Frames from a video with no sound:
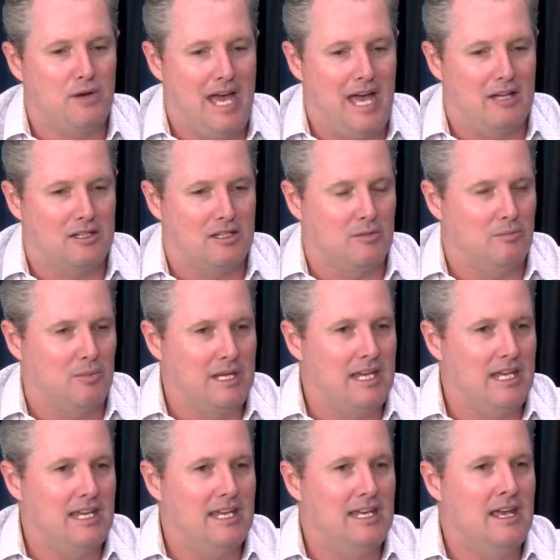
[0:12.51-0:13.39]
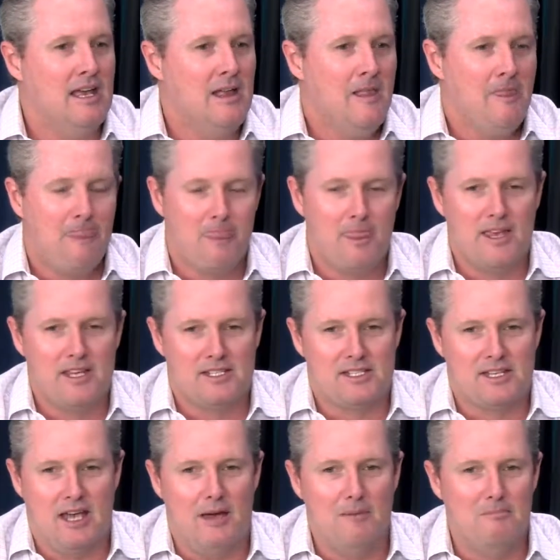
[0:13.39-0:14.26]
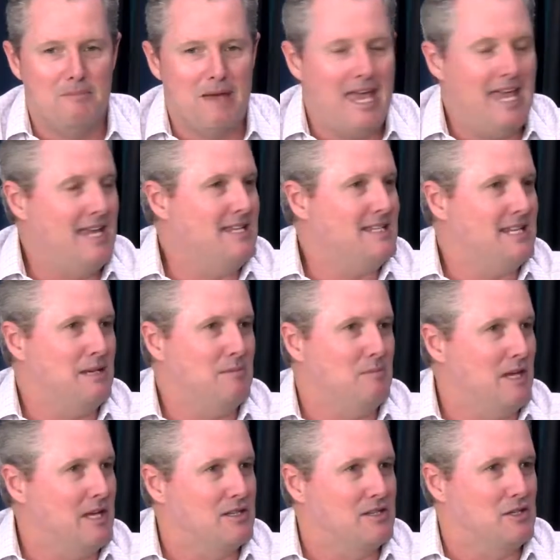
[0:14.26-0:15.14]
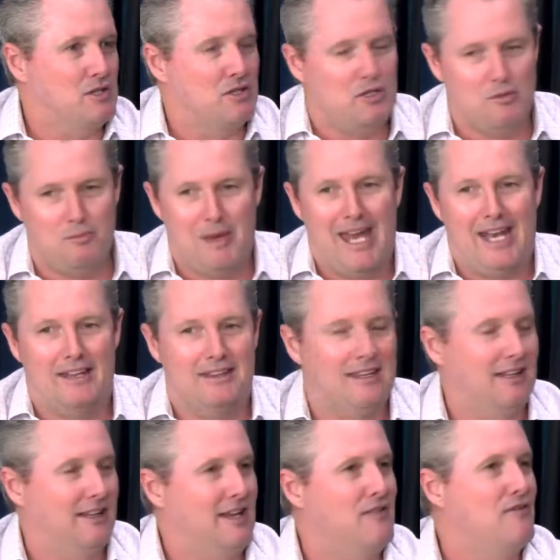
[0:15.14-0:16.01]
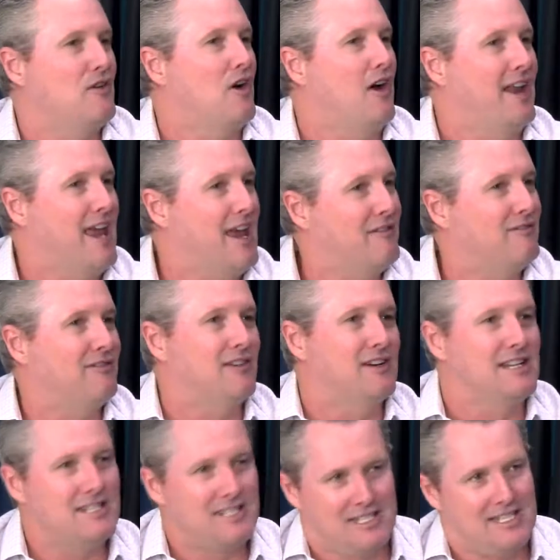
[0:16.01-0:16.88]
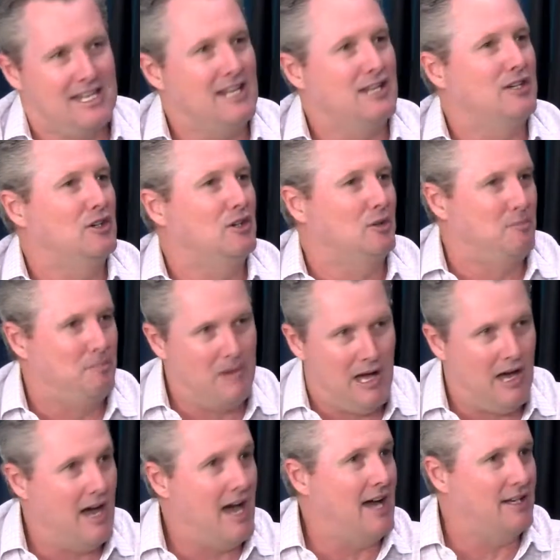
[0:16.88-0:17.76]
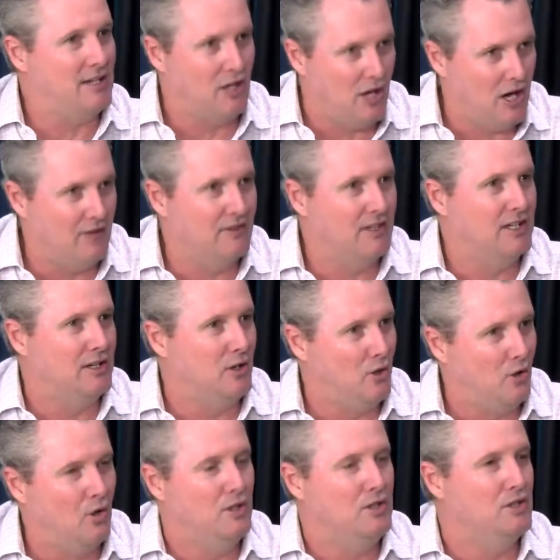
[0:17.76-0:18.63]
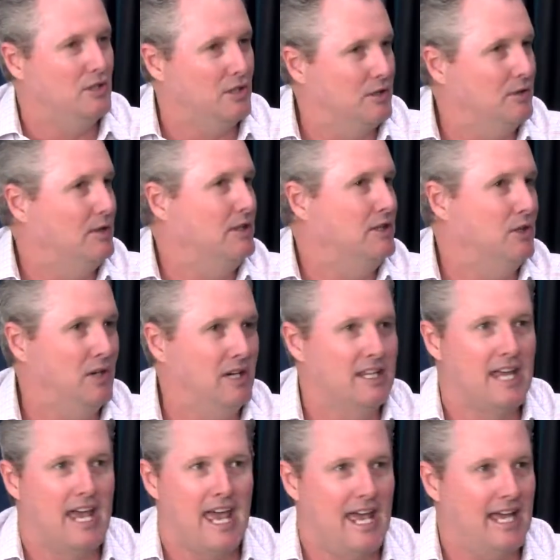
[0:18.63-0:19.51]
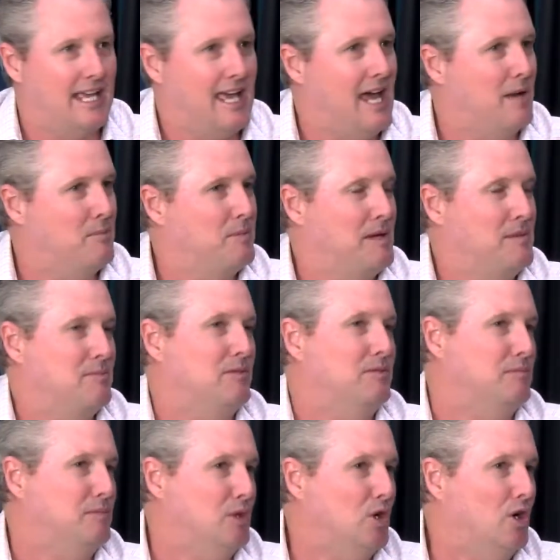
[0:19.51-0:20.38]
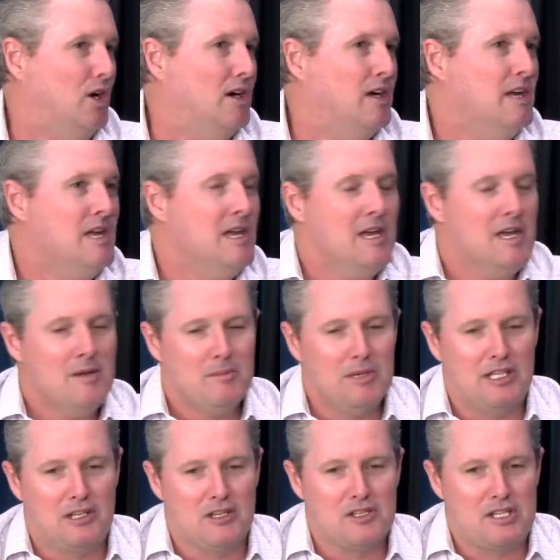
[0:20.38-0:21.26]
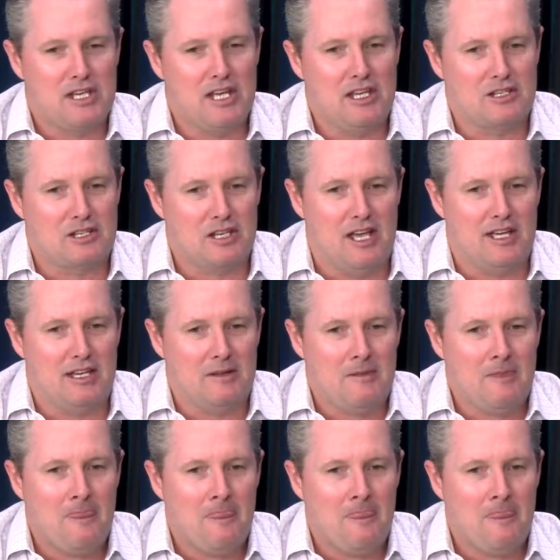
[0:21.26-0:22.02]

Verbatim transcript: out to be this amazing business, you better deliver on every single part of it, or you're going to annoy the heck out of people more. Because it's like,